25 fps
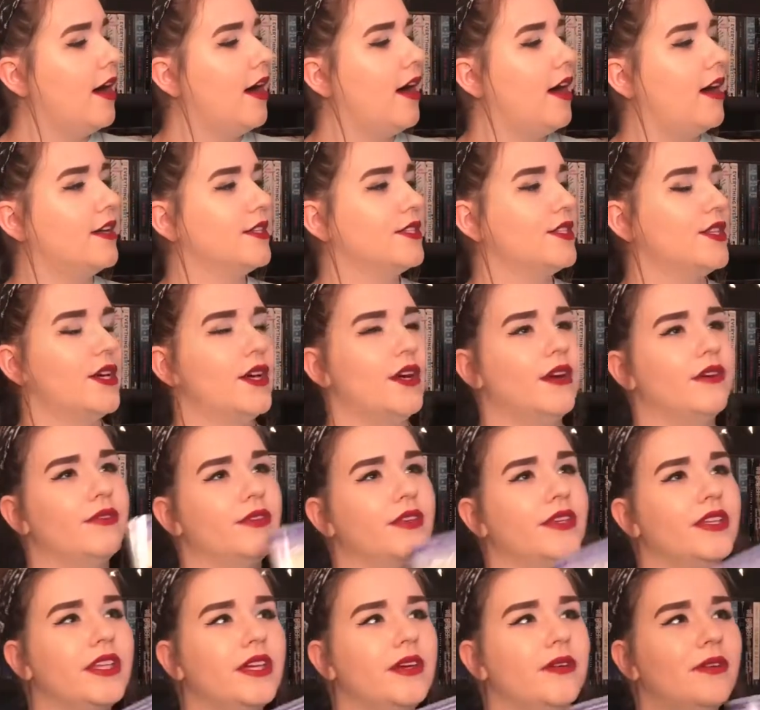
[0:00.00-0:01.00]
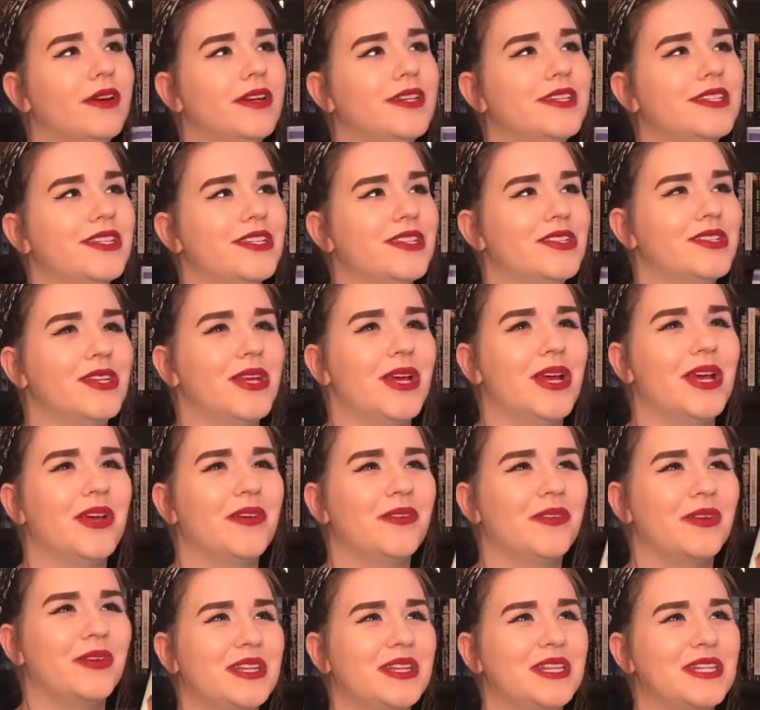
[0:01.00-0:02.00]
Also, I really wanted to
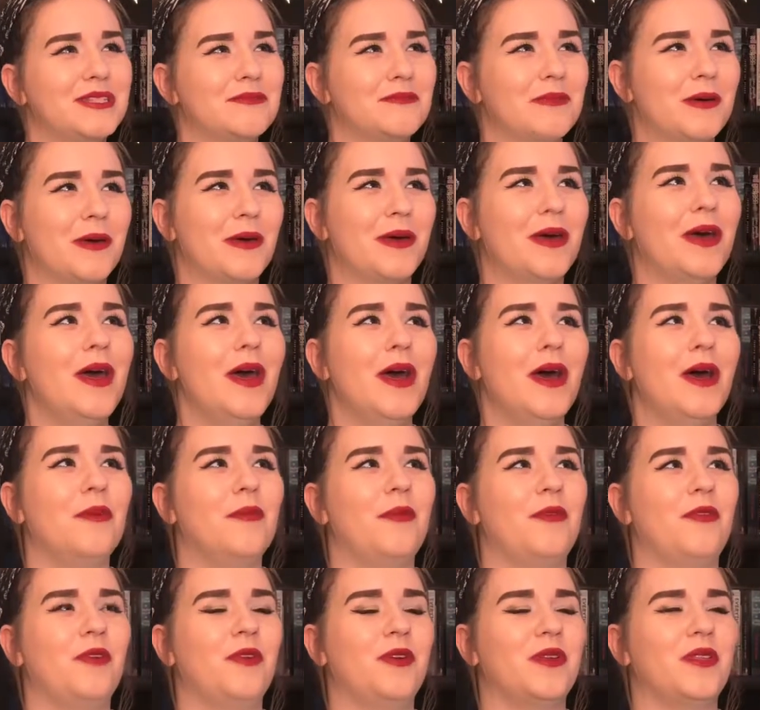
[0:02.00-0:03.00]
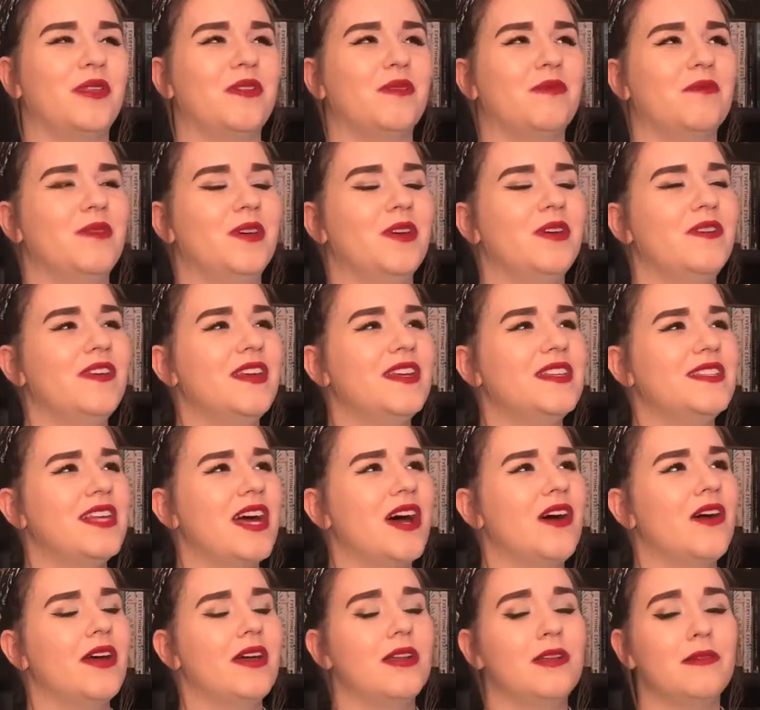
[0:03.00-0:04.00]
this book before the movie's
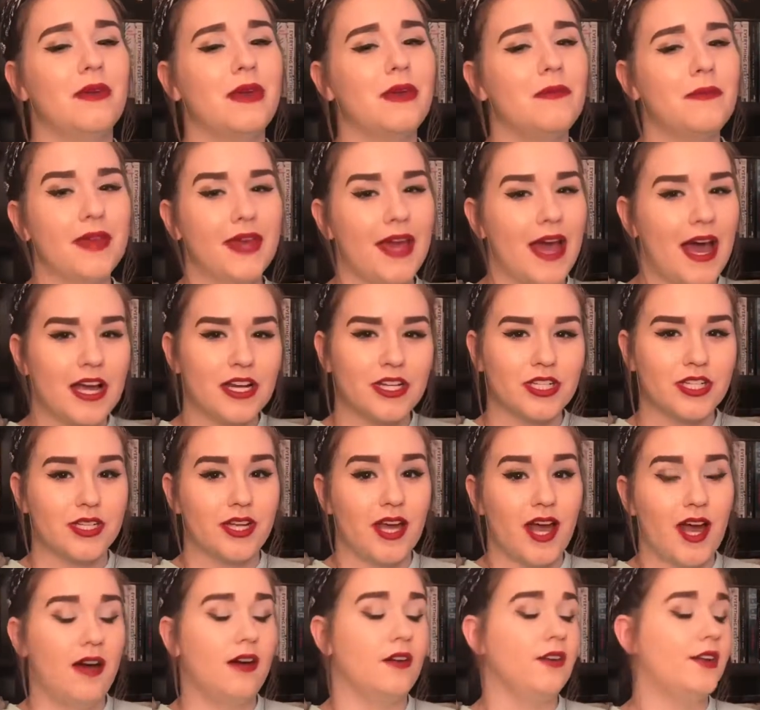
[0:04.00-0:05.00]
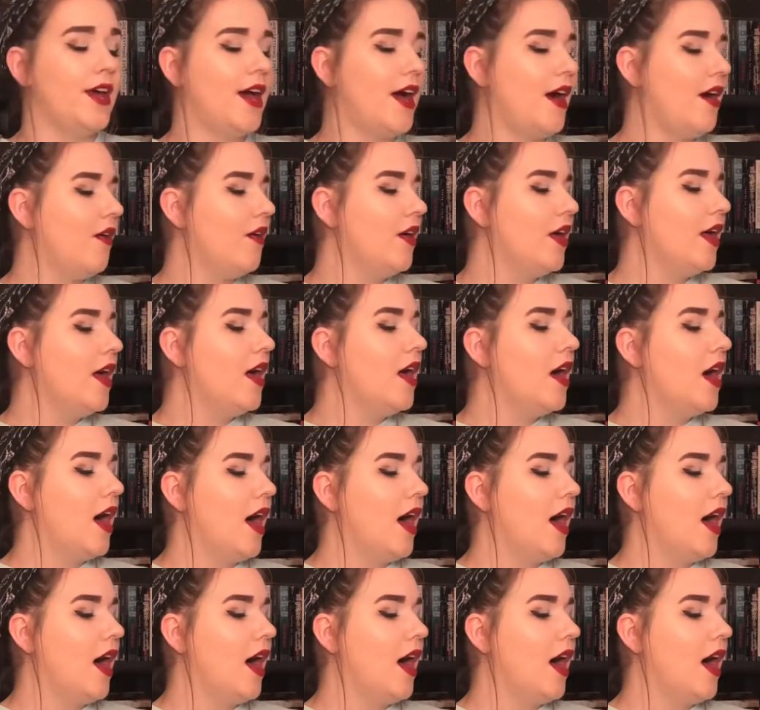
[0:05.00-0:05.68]
out, and it may be actually out now.